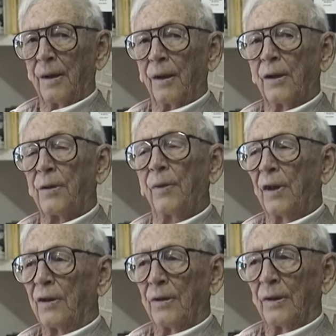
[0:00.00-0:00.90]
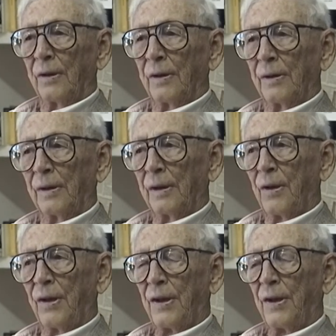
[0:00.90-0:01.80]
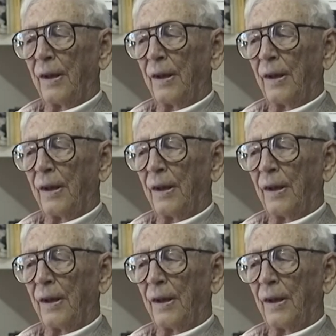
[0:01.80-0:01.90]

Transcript: Yeah, oh, that's very uh, true. Of course,